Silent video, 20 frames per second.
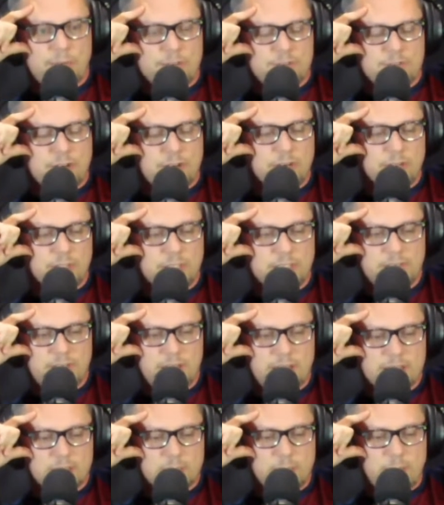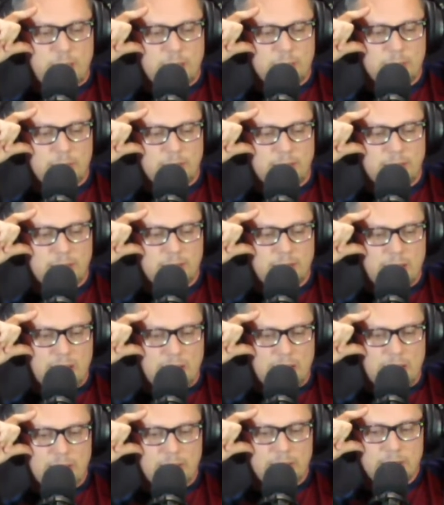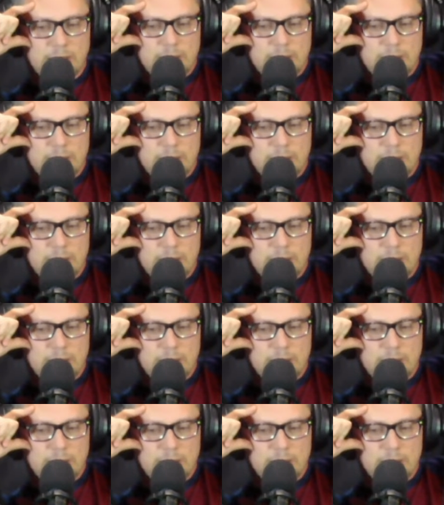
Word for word: to try to alleviate some back pain, I